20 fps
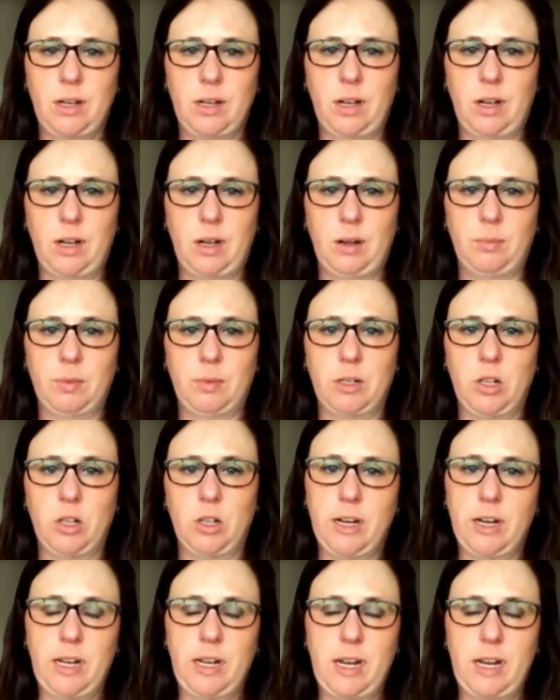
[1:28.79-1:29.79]
In a
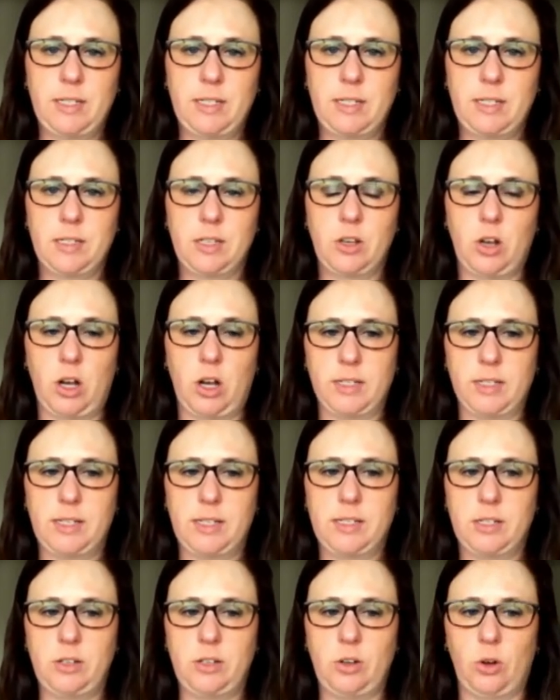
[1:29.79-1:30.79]
lot of cases, the cause
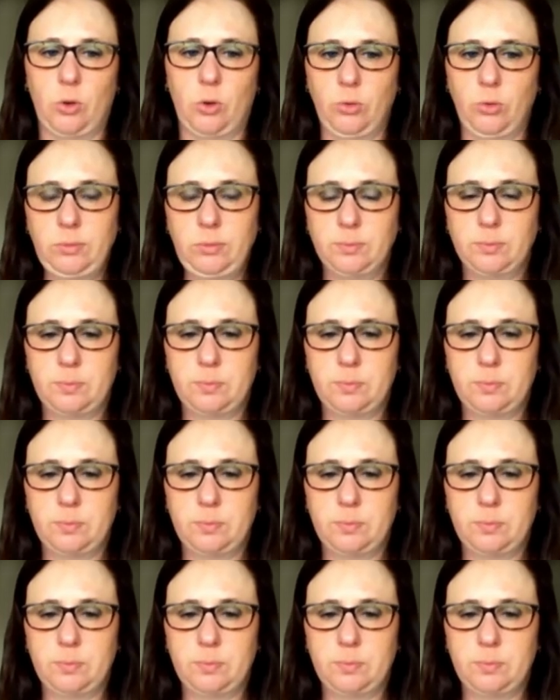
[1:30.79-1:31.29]
isn't known.